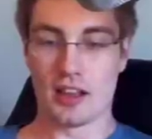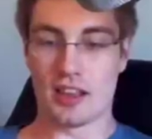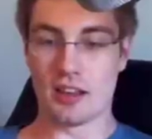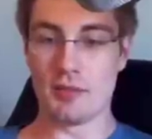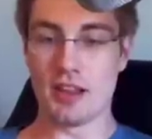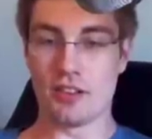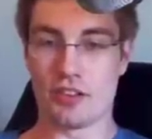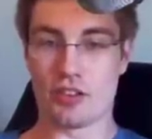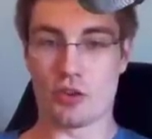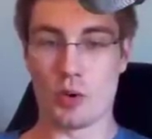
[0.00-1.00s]
give me
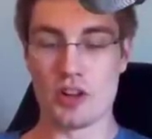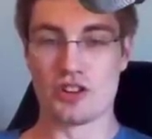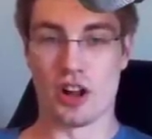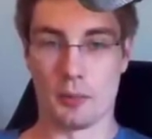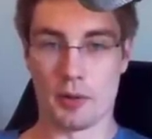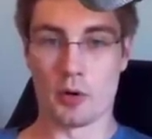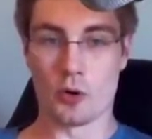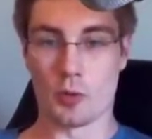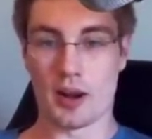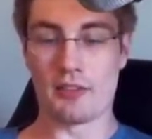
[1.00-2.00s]
Squid Jump or,
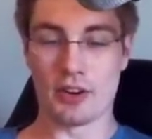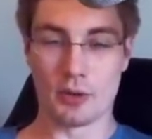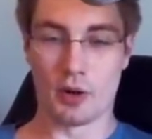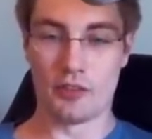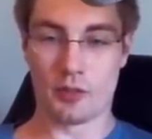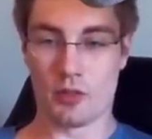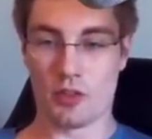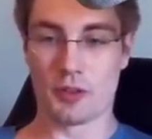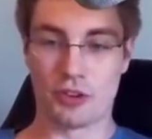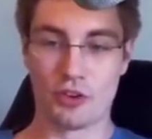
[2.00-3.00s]
or whatever the one from
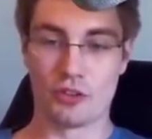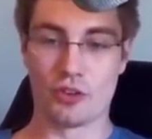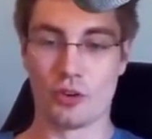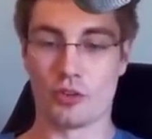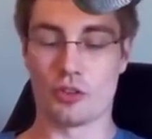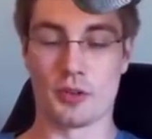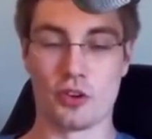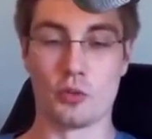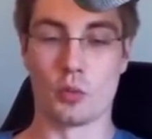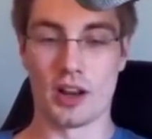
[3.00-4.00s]
Splatoon 2,
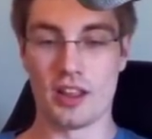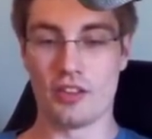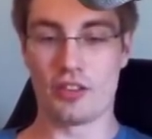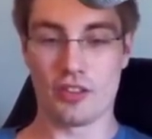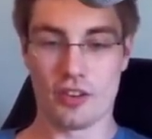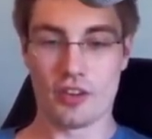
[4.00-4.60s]
Splatoon 1 is.